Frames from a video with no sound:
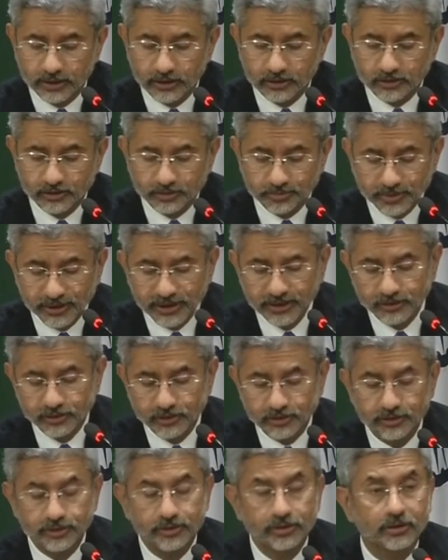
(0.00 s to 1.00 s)

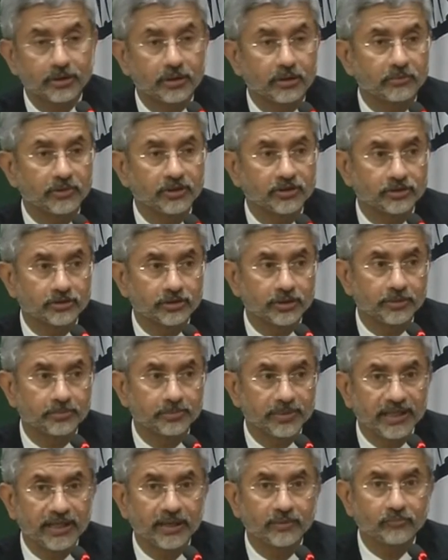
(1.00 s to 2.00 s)
speech which the
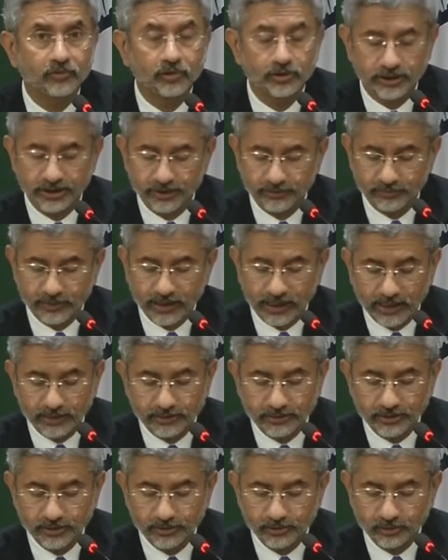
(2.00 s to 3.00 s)
P M would give
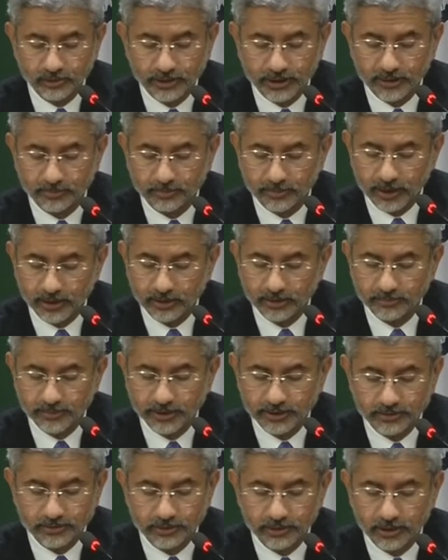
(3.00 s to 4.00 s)
at the U K
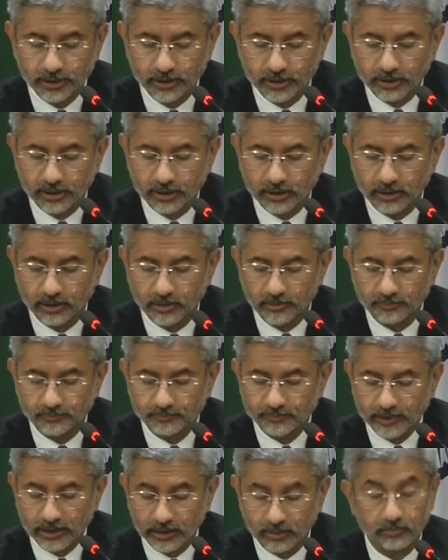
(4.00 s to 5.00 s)
Parliament, Uh,
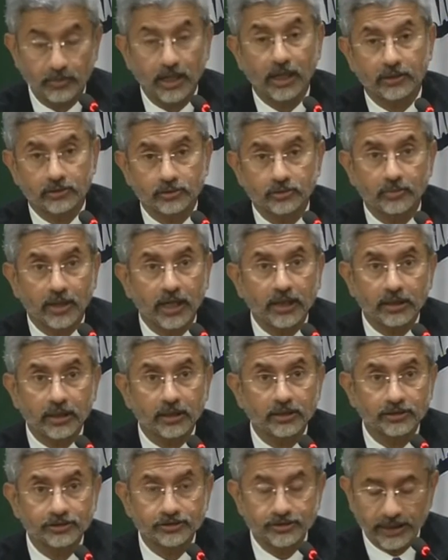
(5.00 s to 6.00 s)
my, to my
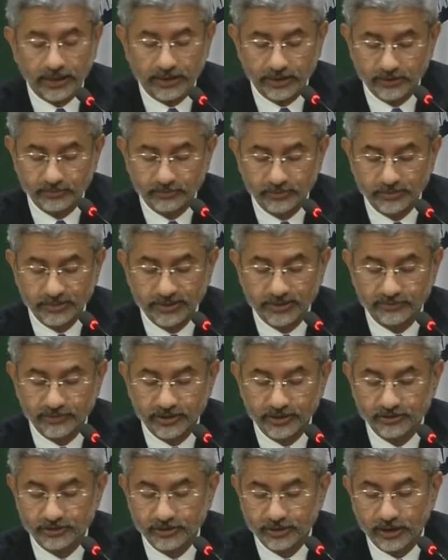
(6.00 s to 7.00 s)
understanding, would be the
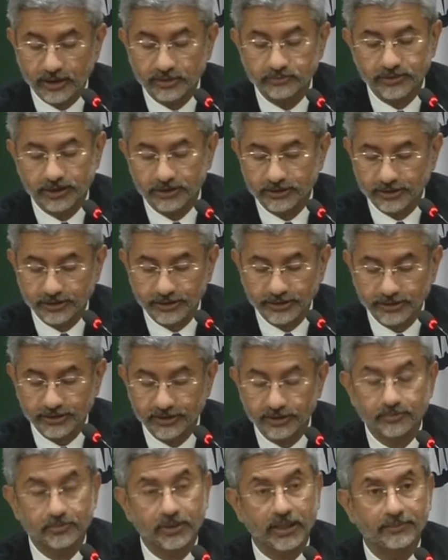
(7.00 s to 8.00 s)
first time that an
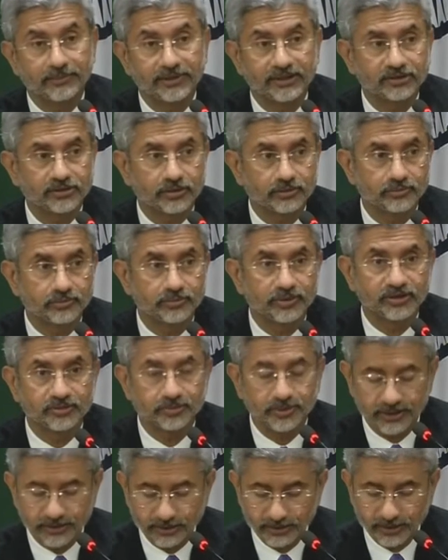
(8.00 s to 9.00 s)
Indian Prime Minister would be
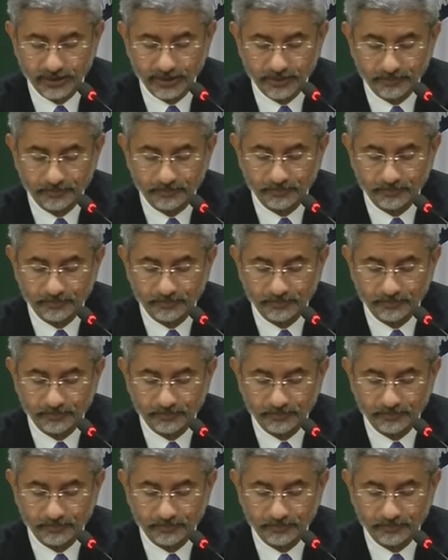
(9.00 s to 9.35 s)
speaking there.